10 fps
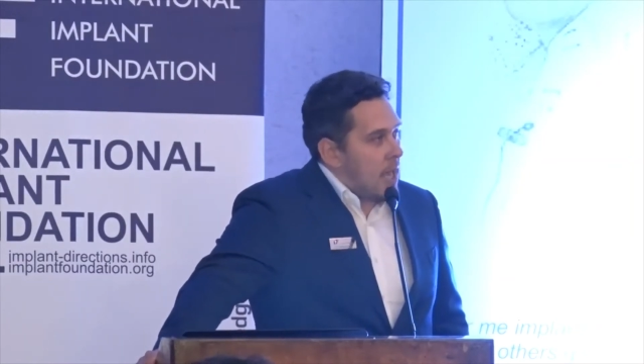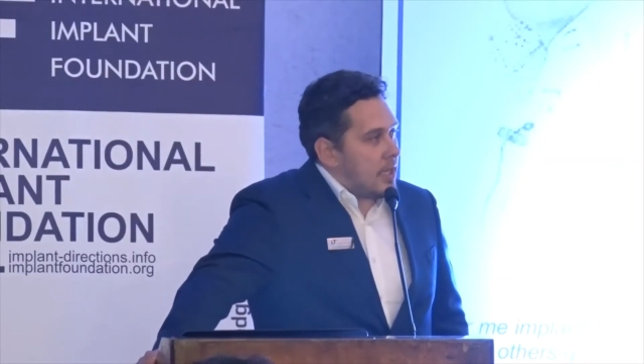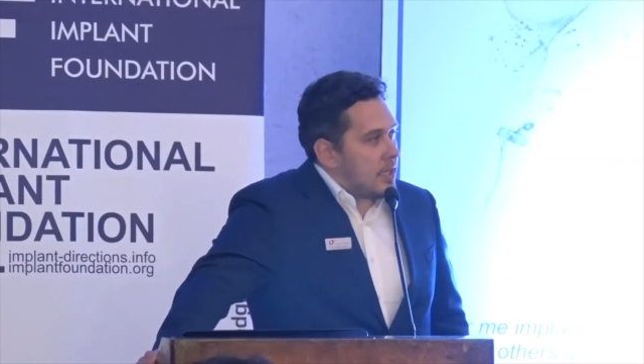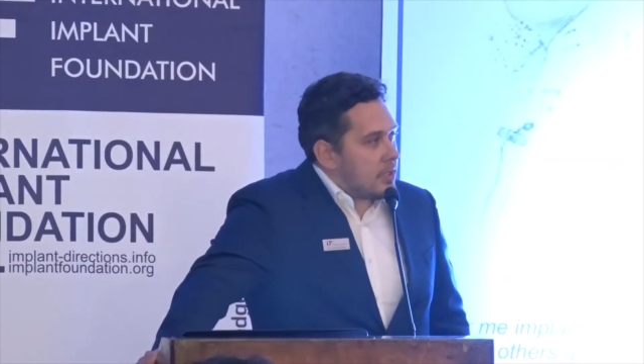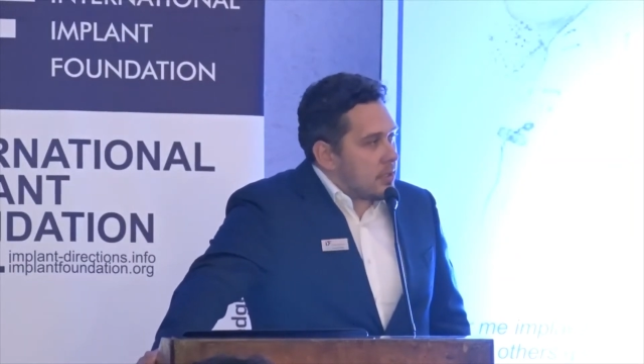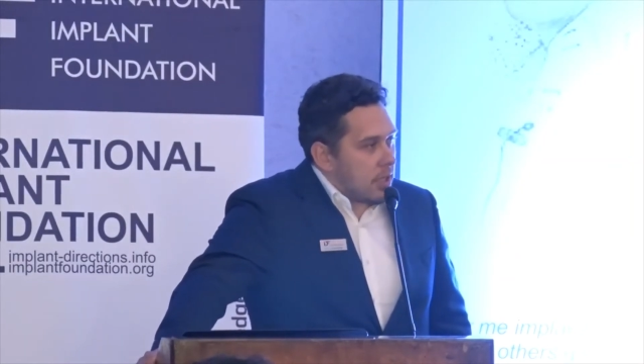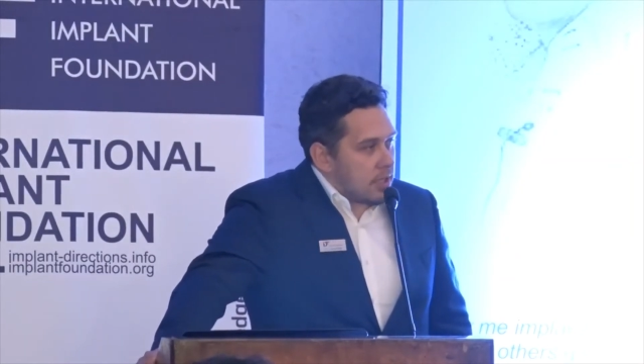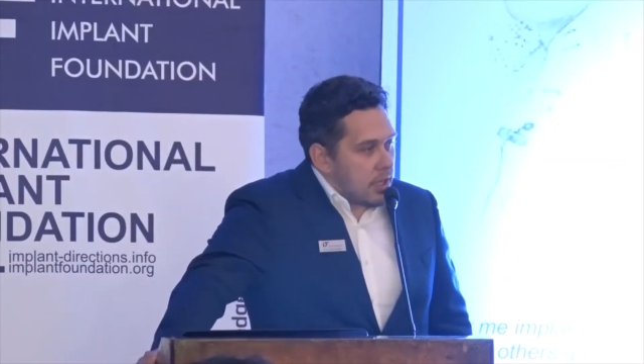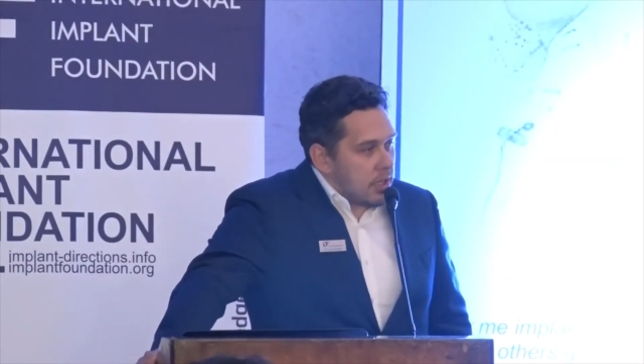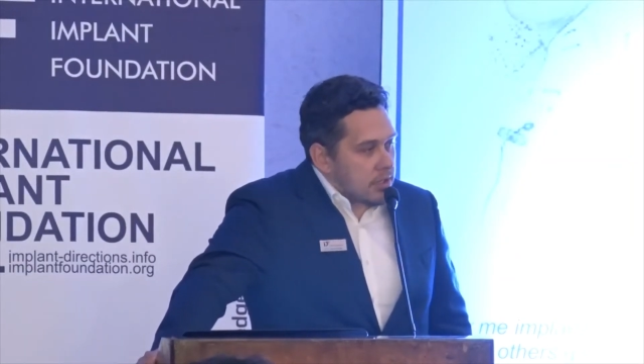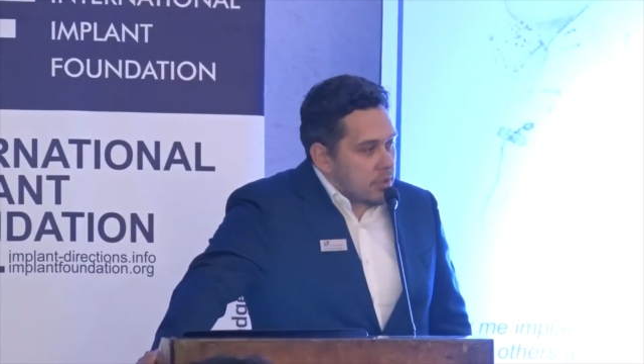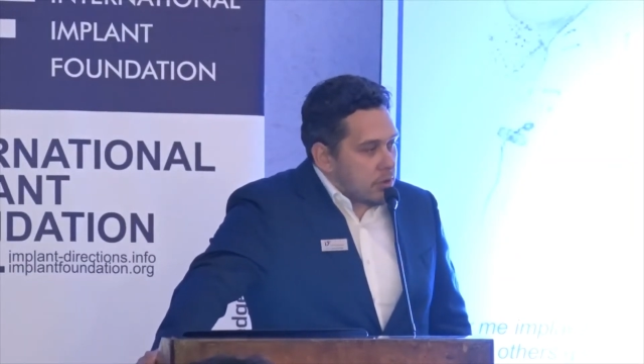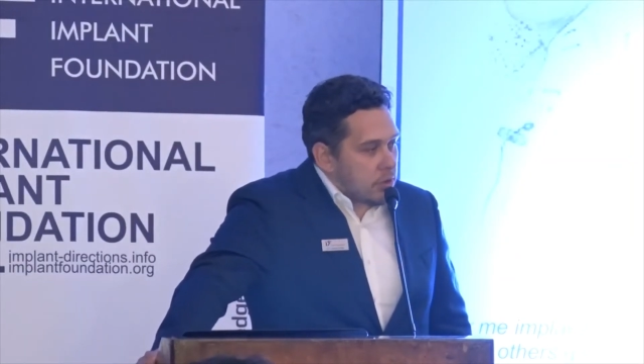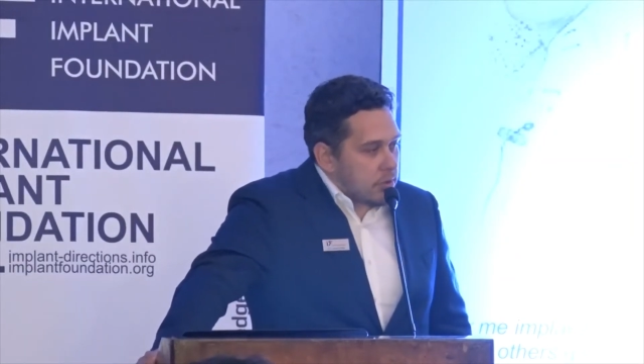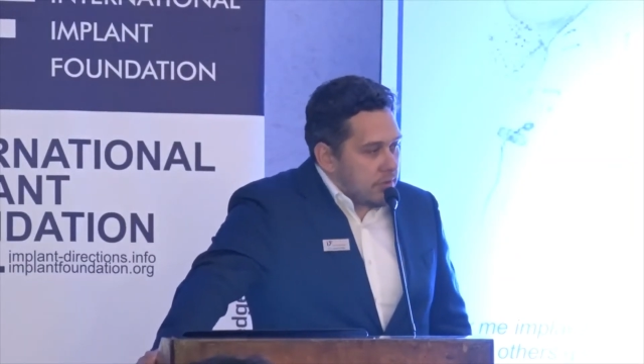and there is
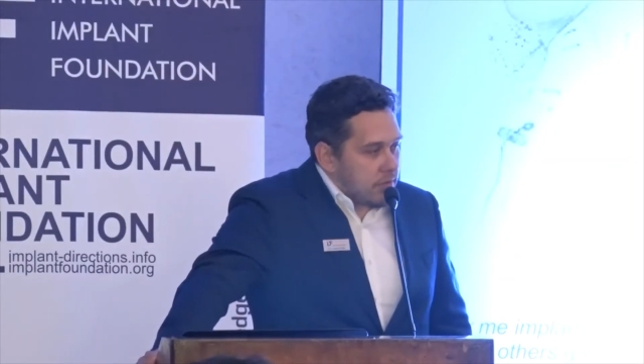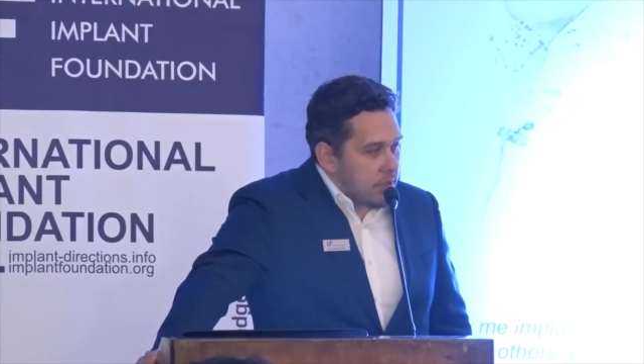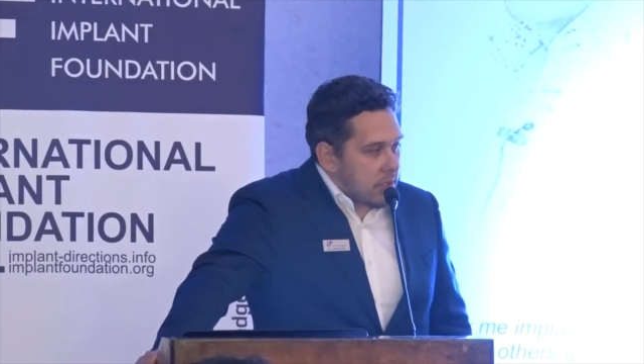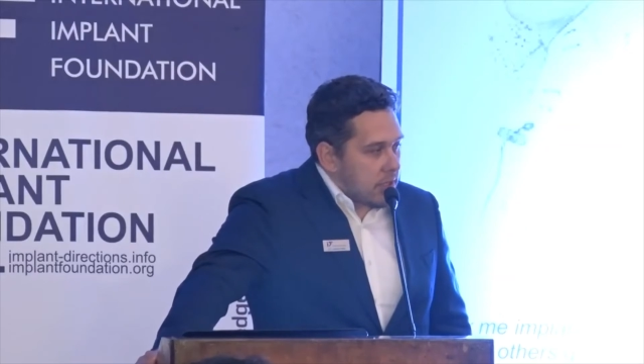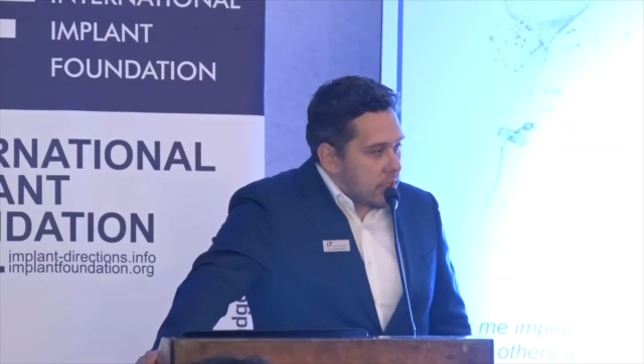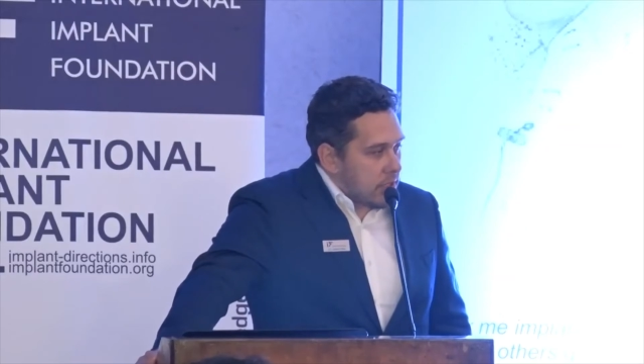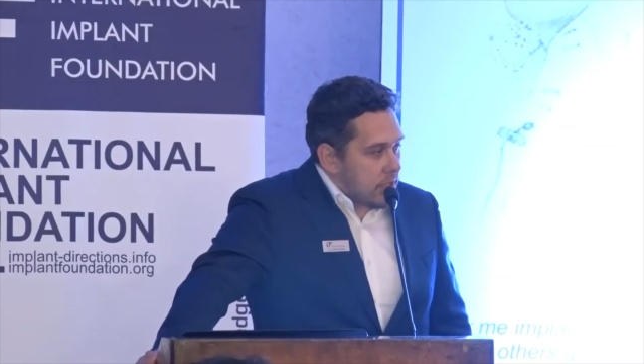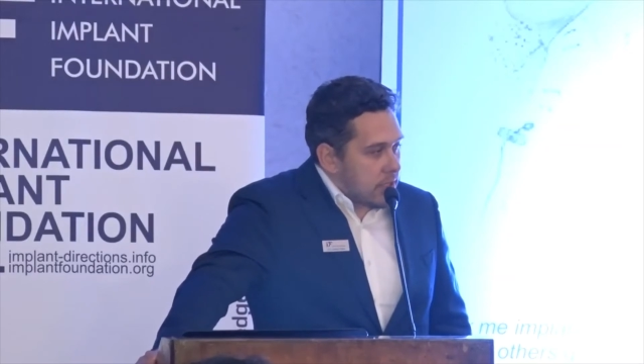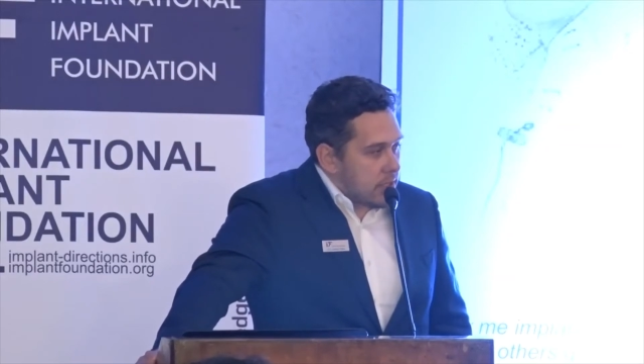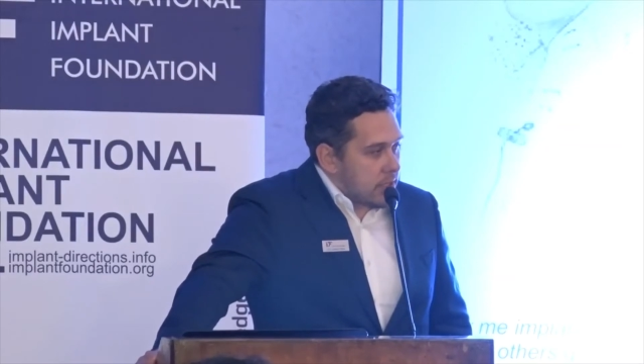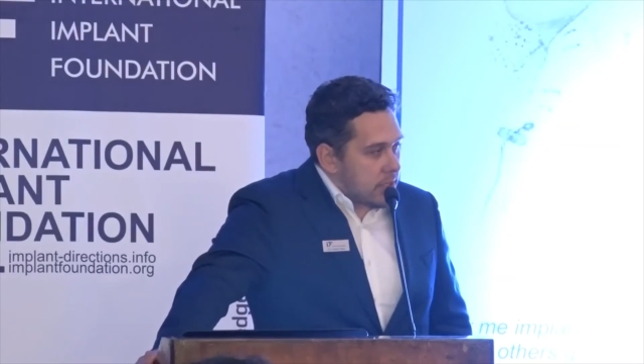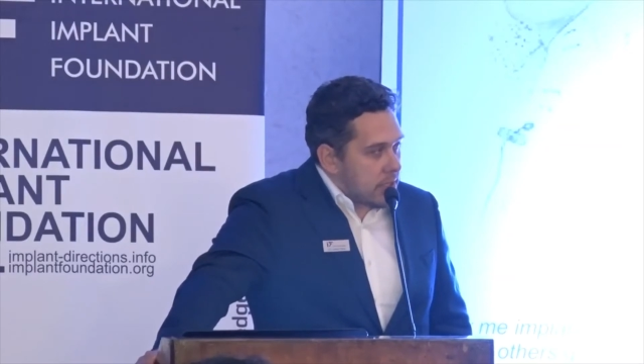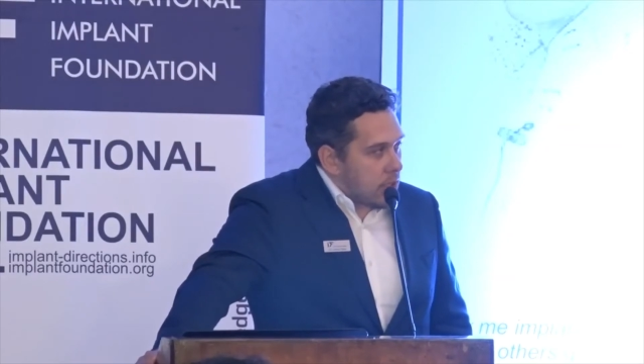also different in